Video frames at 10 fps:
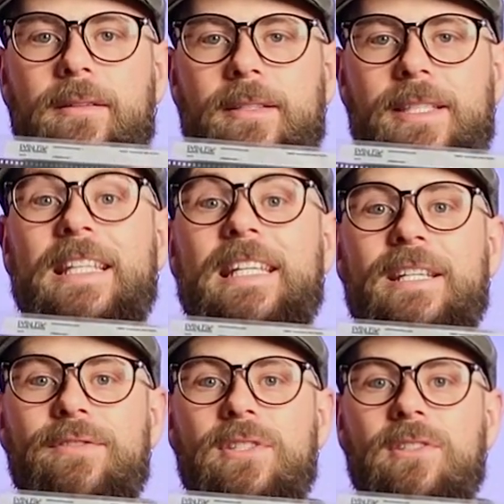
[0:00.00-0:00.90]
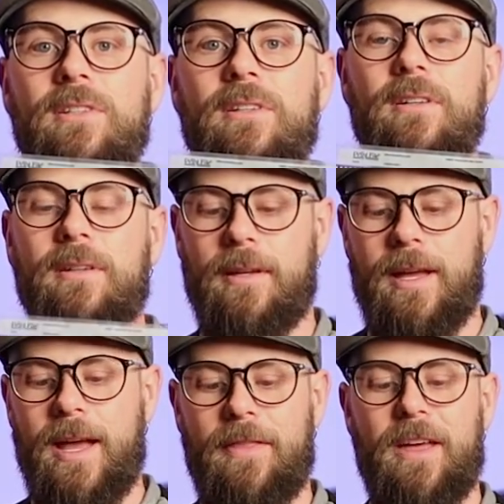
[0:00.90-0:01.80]
sleeves
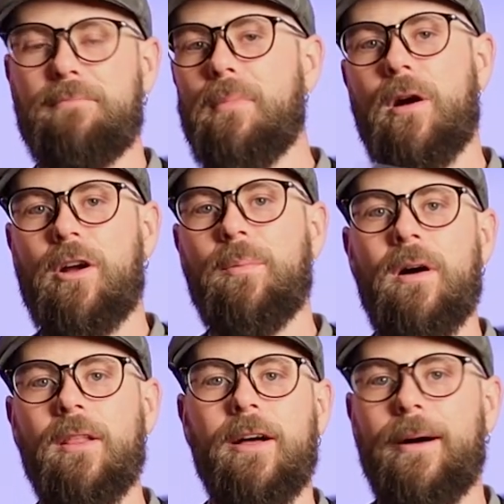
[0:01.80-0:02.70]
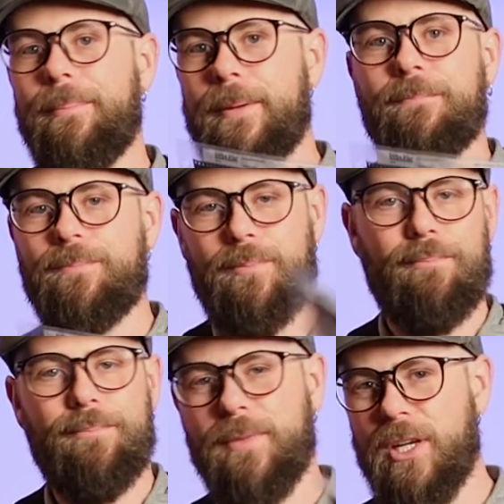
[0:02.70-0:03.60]
and then mark them all up and,
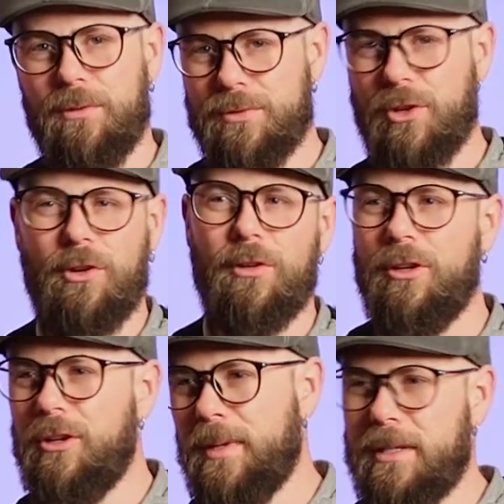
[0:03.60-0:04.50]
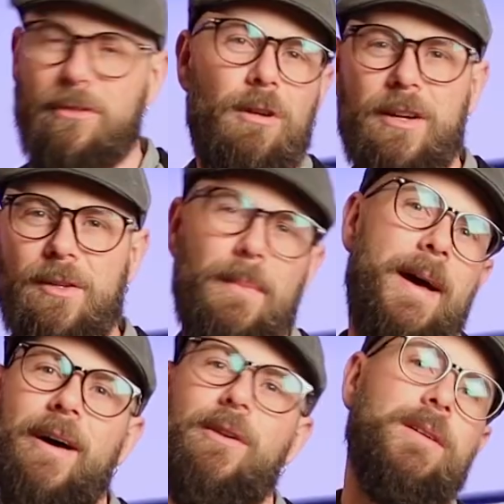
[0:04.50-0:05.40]
you know, circle them and cross them
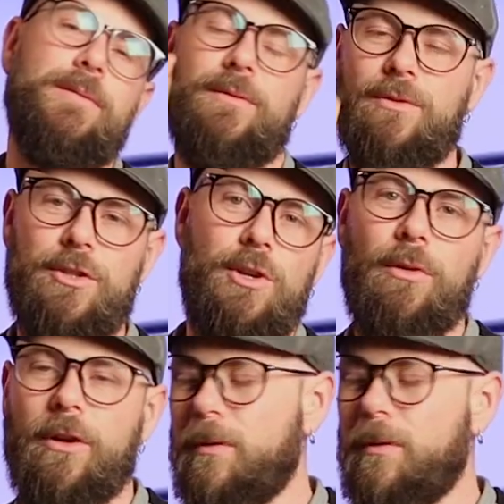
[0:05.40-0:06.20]
out and show the